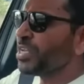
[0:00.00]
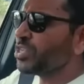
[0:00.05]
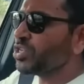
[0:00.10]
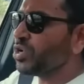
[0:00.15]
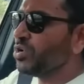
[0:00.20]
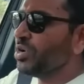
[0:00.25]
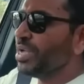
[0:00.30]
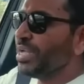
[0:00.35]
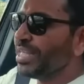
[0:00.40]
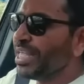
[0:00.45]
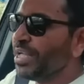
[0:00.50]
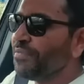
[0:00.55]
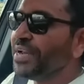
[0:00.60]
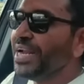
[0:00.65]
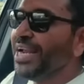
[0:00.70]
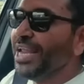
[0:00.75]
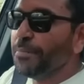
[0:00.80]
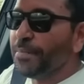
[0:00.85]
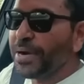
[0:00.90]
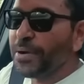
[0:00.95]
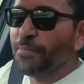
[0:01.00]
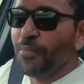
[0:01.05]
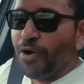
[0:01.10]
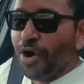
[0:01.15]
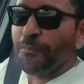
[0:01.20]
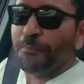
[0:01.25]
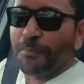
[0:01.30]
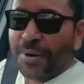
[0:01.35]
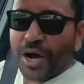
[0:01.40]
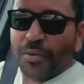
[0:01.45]
So give it a little bit
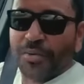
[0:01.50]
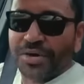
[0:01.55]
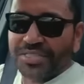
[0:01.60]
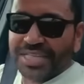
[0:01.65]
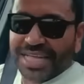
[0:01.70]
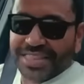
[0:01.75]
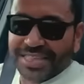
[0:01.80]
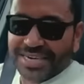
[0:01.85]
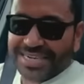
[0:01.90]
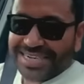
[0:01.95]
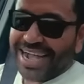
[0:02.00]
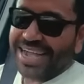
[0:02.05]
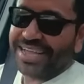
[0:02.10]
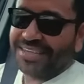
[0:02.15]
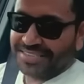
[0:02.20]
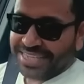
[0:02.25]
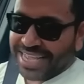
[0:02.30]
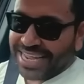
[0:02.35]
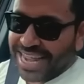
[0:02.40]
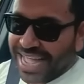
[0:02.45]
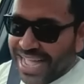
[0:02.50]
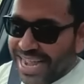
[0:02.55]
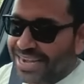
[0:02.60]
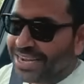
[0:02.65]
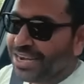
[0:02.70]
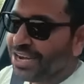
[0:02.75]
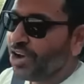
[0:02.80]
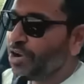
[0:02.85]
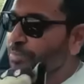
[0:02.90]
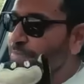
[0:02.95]
more power than the tires can
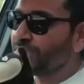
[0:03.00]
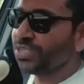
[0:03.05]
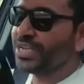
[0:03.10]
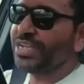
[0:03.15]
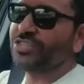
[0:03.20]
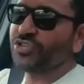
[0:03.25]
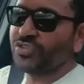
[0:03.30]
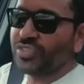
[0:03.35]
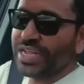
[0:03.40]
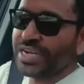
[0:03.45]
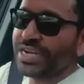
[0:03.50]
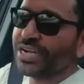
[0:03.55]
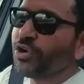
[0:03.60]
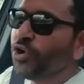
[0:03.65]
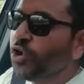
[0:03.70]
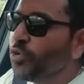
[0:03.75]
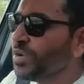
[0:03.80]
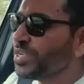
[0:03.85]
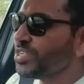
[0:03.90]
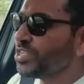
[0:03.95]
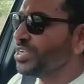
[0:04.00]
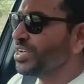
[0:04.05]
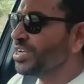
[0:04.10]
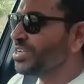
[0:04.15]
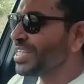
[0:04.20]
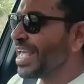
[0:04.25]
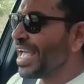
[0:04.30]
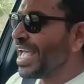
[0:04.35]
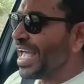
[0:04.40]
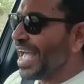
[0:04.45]
handle, obviously, so that it
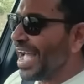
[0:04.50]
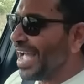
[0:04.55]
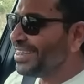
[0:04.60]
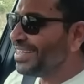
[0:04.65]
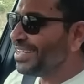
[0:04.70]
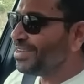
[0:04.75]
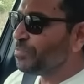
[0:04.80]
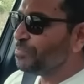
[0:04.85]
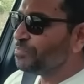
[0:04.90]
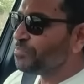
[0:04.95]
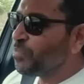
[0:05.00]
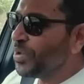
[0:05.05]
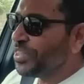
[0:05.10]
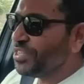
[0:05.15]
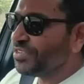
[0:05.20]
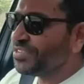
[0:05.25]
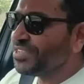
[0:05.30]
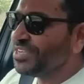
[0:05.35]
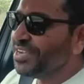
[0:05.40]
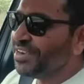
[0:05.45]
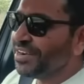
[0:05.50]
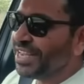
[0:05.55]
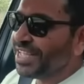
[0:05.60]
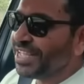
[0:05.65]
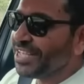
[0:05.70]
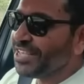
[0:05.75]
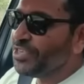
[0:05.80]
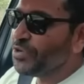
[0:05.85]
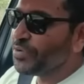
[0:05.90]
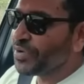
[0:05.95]
oversteers, and then with your
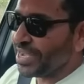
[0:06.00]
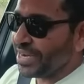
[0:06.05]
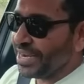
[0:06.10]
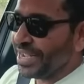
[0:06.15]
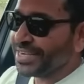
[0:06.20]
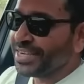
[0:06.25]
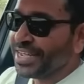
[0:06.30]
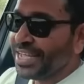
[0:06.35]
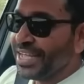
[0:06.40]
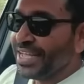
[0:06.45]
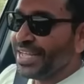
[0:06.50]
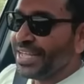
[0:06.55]
steering you correct.